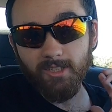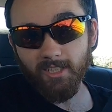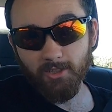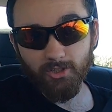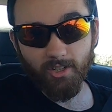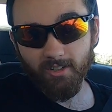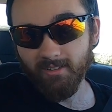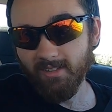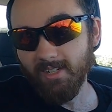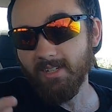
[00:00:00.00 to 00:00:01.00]
Well, it's at the
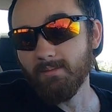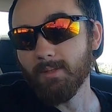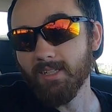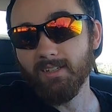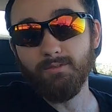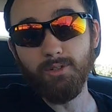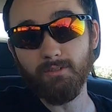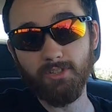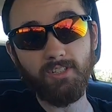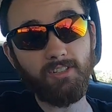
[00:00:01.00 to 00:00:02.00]
start. But uh, if you've
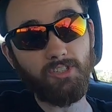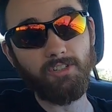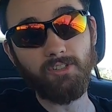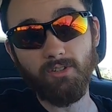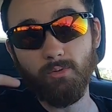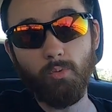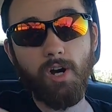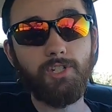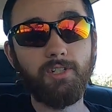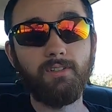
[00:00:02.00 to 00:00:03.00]
never seen the series,
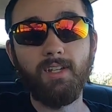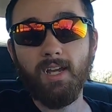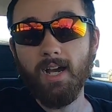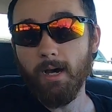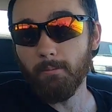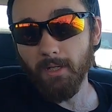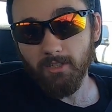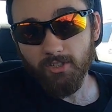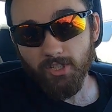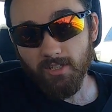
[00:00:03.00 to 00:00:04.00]
watch it. I'm
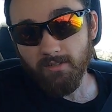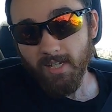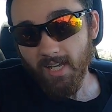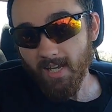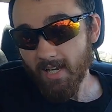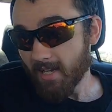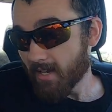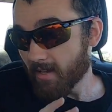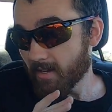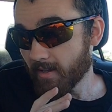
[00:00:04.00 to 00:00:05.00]
about to see,
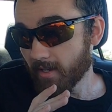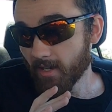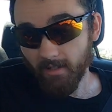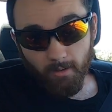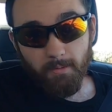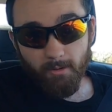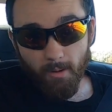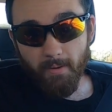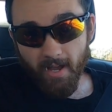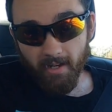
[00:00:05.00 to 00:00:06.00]
and I'll be
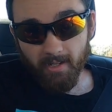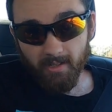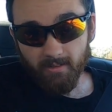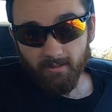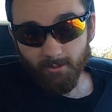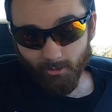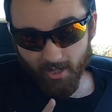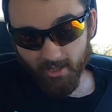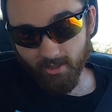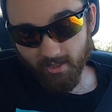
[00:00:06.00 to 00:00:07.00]
right back
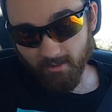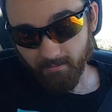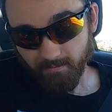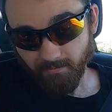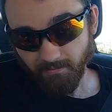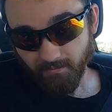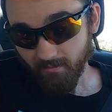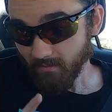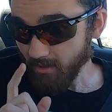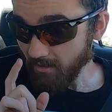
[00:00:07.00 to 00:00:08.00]
when I see
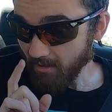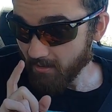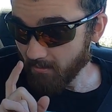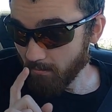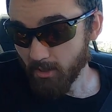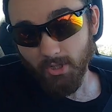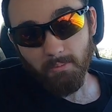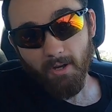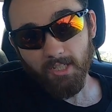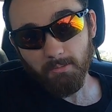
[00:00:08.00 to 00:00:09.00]
Mission
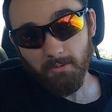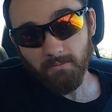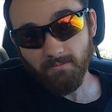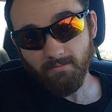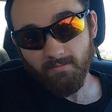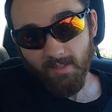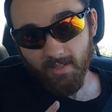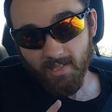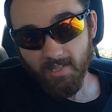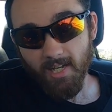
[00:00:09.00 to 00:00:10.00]
Impossible:
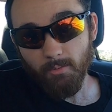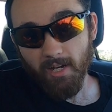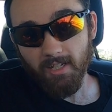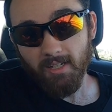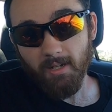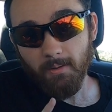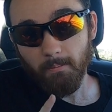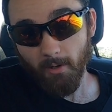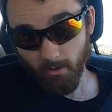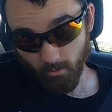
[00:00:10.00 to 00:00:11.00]
Dead Reckoning
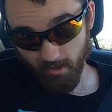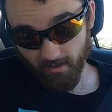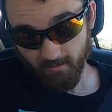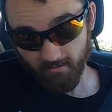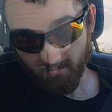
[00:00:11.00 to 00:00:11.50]
Part one.